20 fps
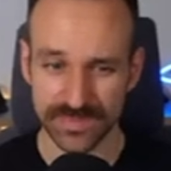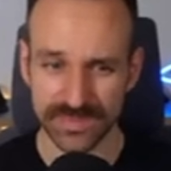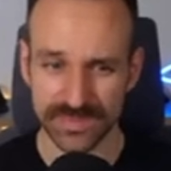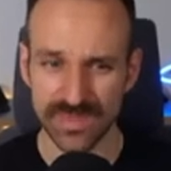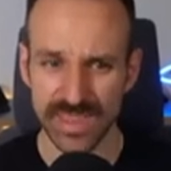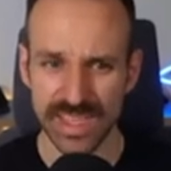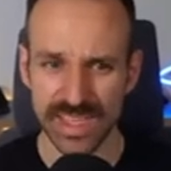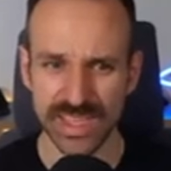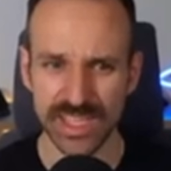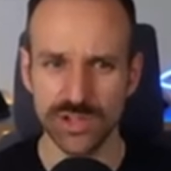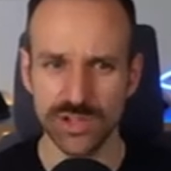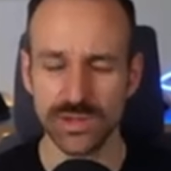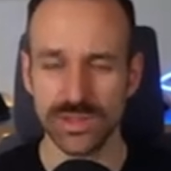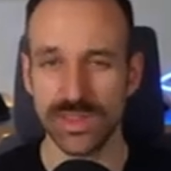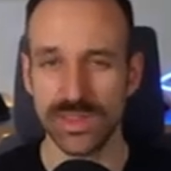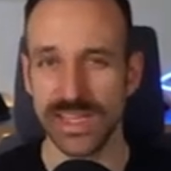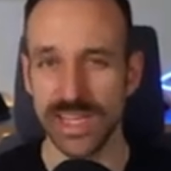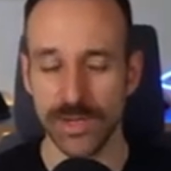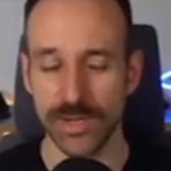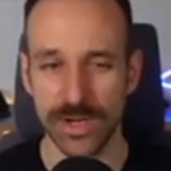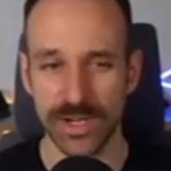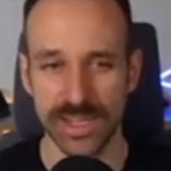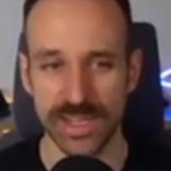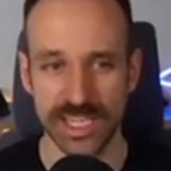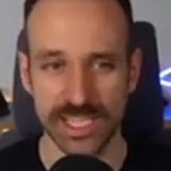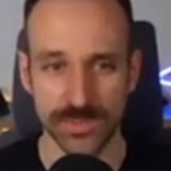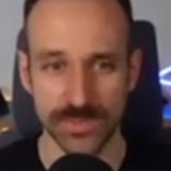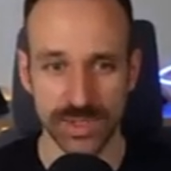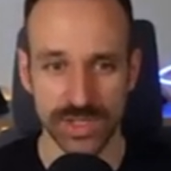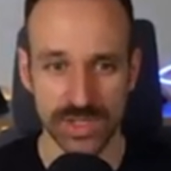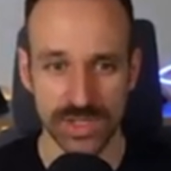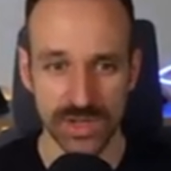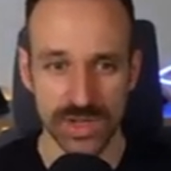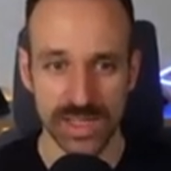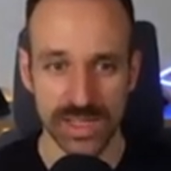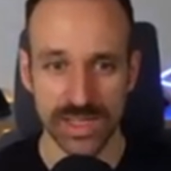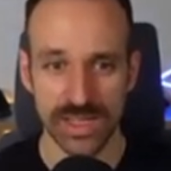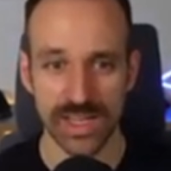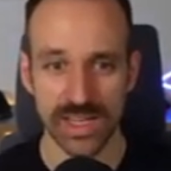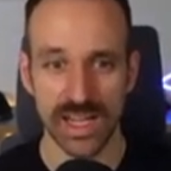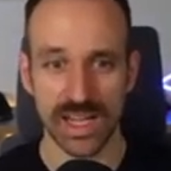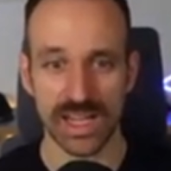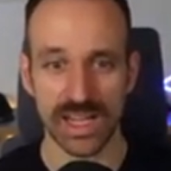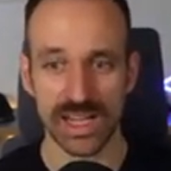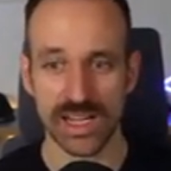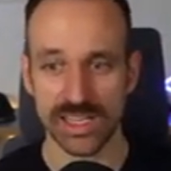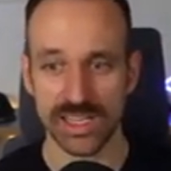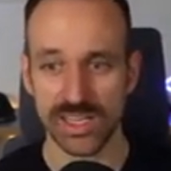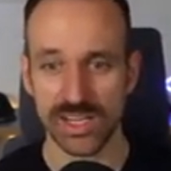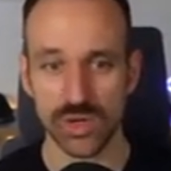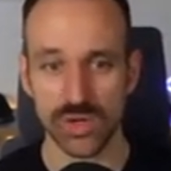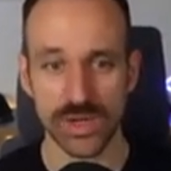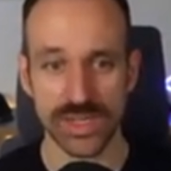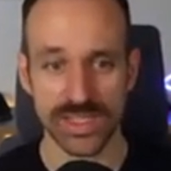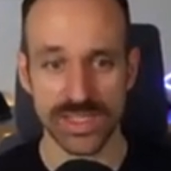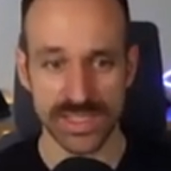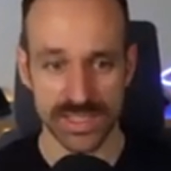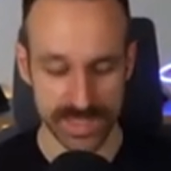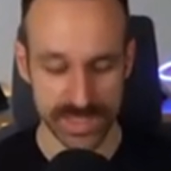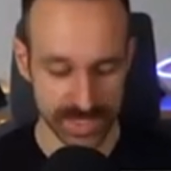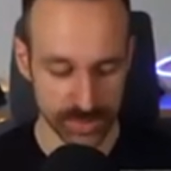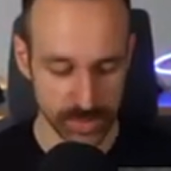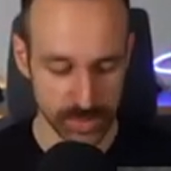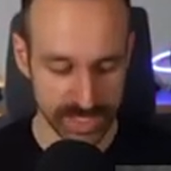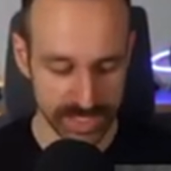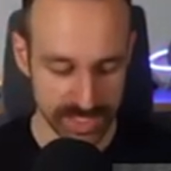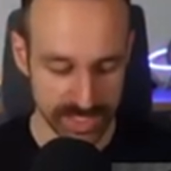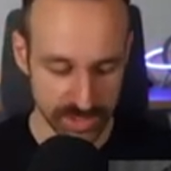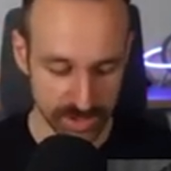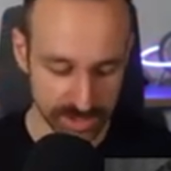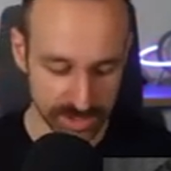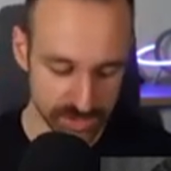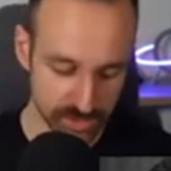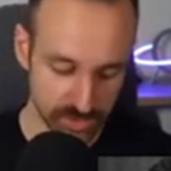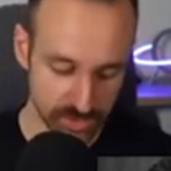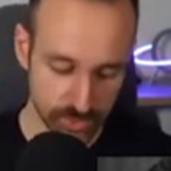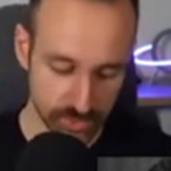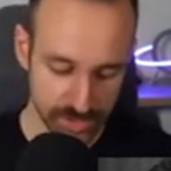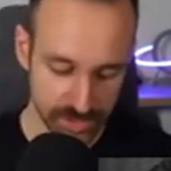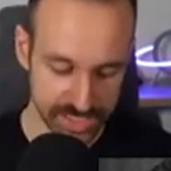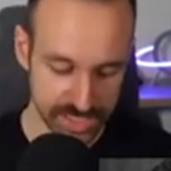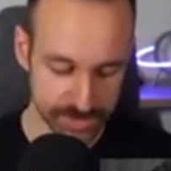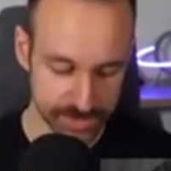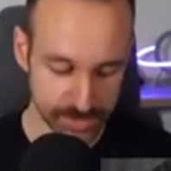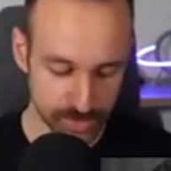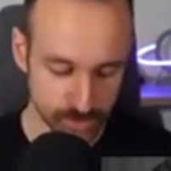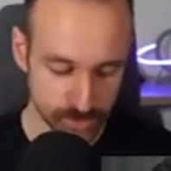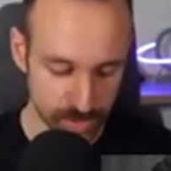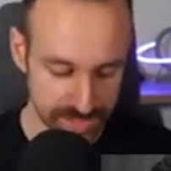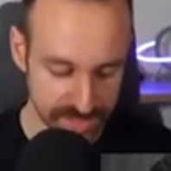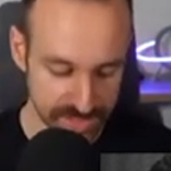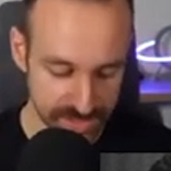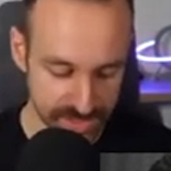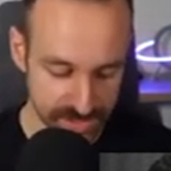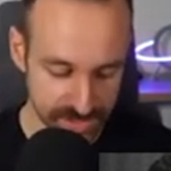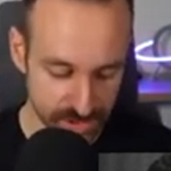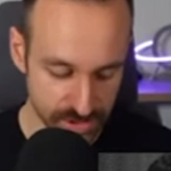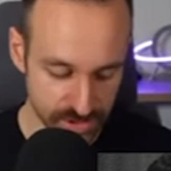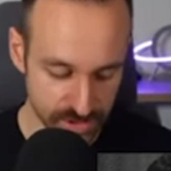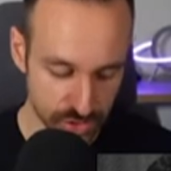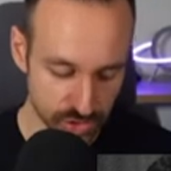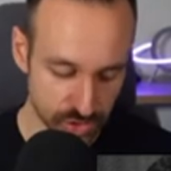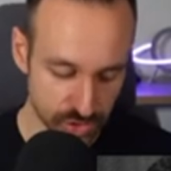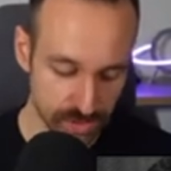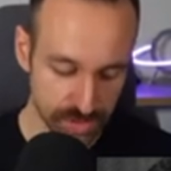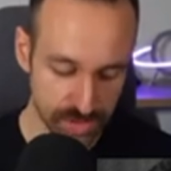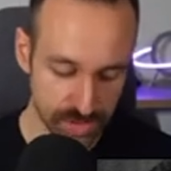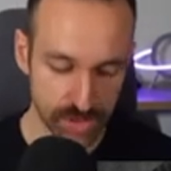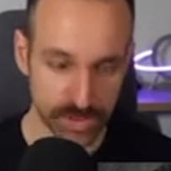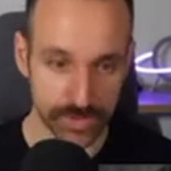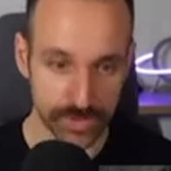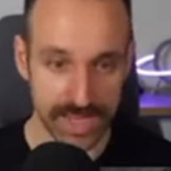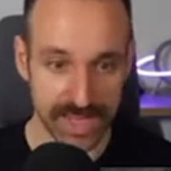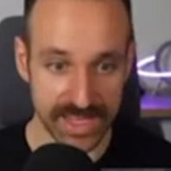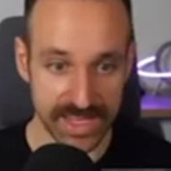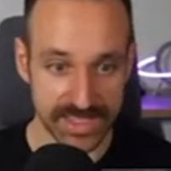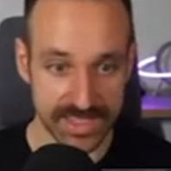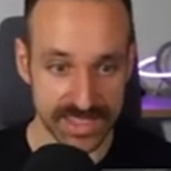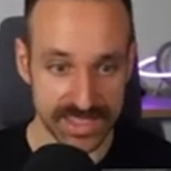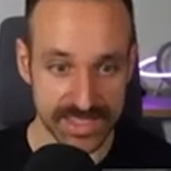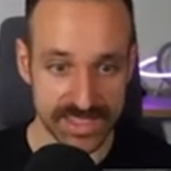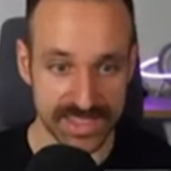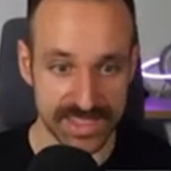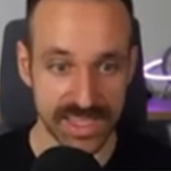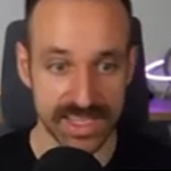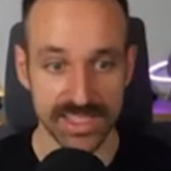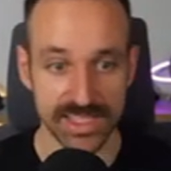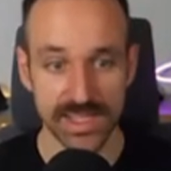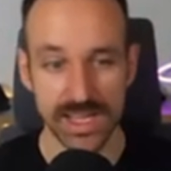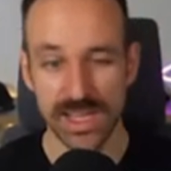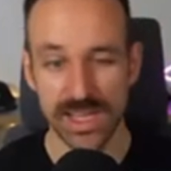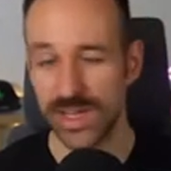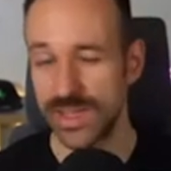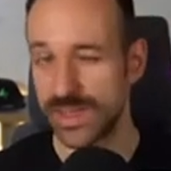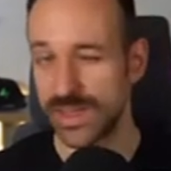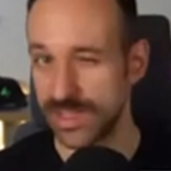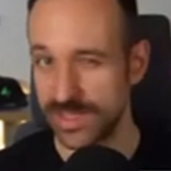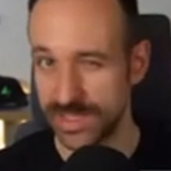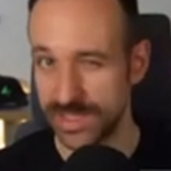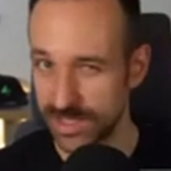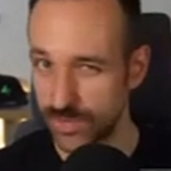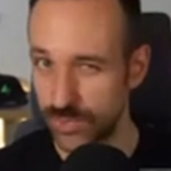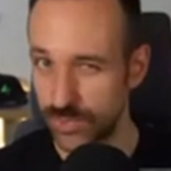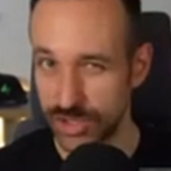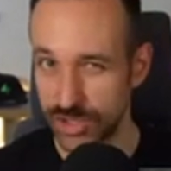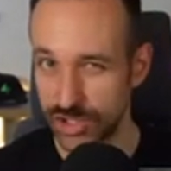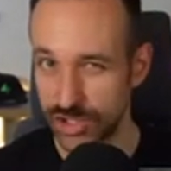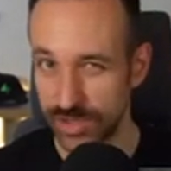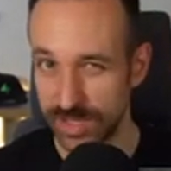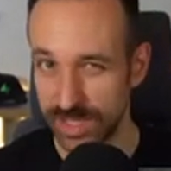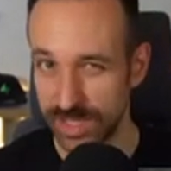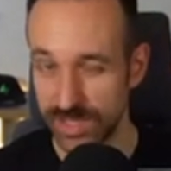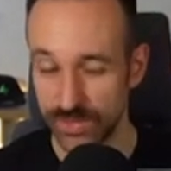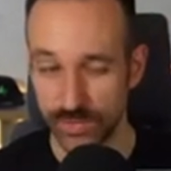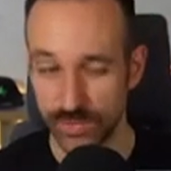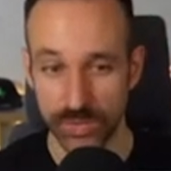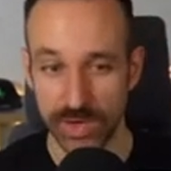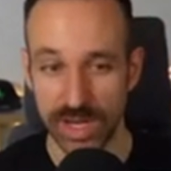And the cool thing about Expo Go is that we can now also, for example, press Control-Command-Z. There's a different shortcut for